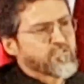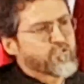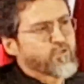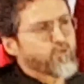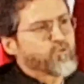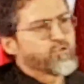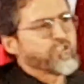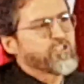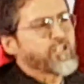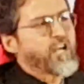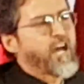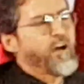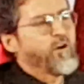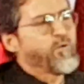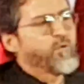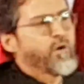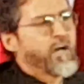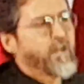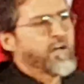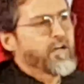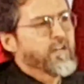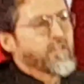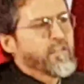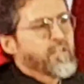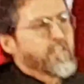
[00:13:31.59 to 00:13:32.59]
So
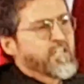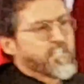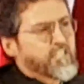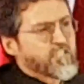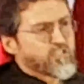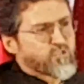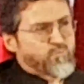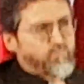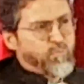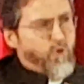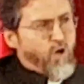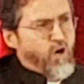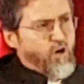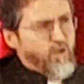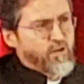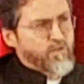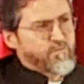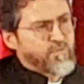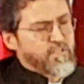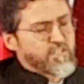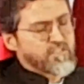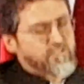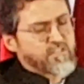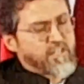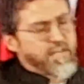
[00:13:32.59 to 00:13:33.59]
shahwa is part
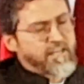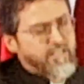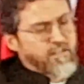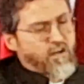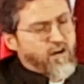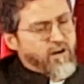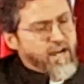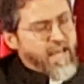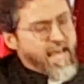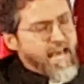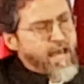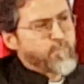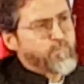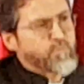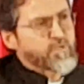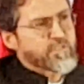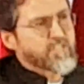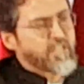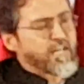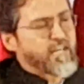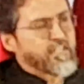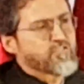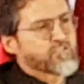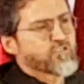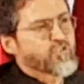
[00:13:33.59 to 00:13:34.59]
of this, like our
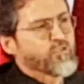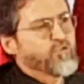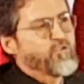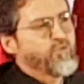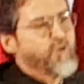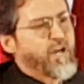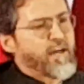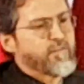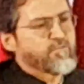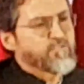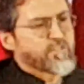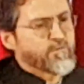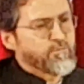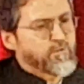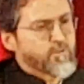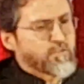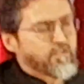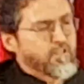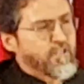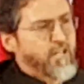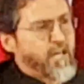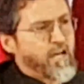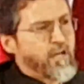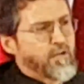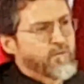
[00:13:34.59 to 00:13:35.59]
appetite. So you have
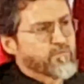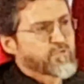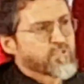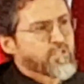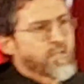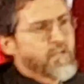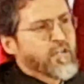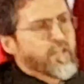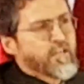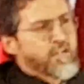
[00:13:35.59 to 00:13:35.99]
different loves.